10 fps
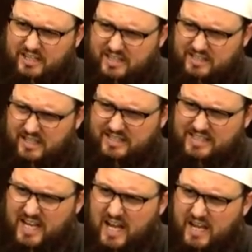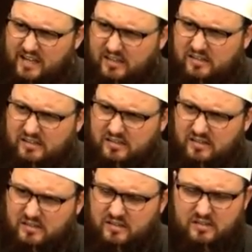that's inside,
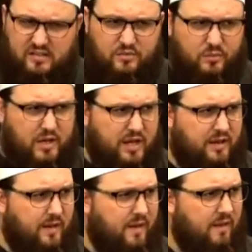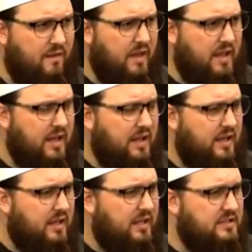right?
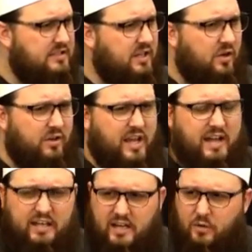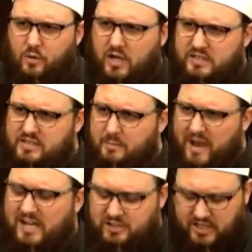And so the idea was the
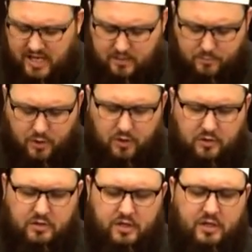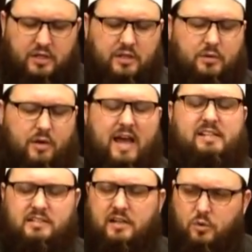magic eight ball, you
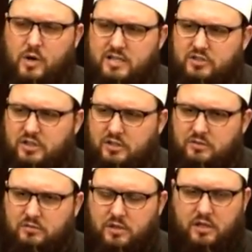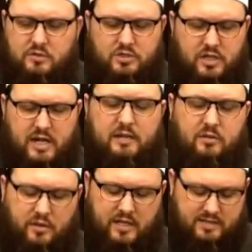ask a question, you know, should I
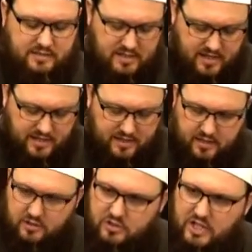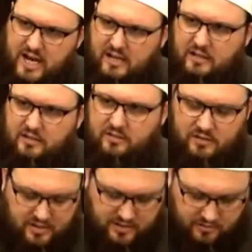do this? And then you shake it
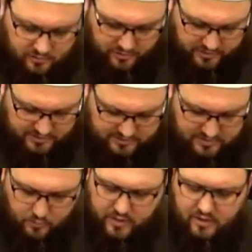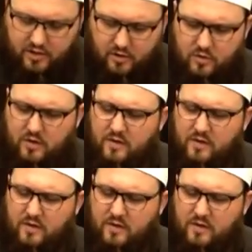and you look into the window